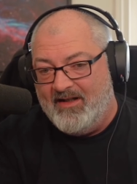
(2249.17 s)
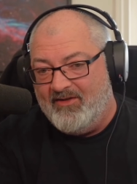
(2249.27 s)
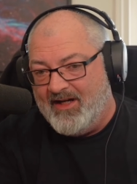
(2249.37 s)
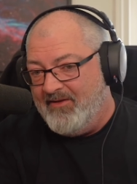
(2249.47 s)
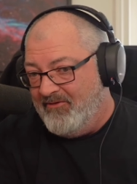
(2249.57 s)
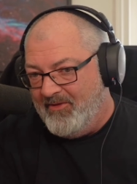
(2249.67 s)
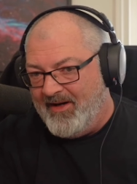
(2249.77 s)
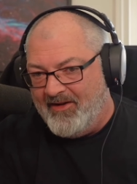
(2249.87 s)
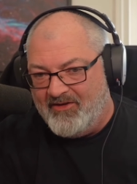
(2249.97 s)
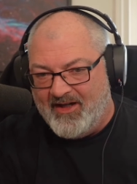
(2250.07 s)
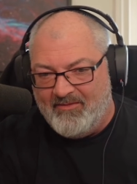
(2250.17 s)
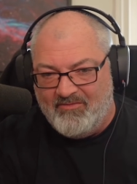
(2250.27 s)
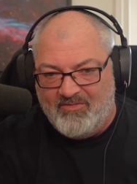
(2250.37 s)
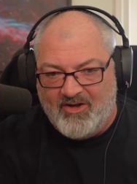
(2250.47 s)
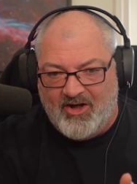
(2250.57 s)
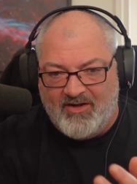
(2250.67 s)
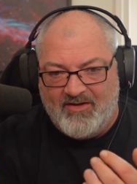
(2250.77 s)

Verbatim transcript: this game for about the same kind of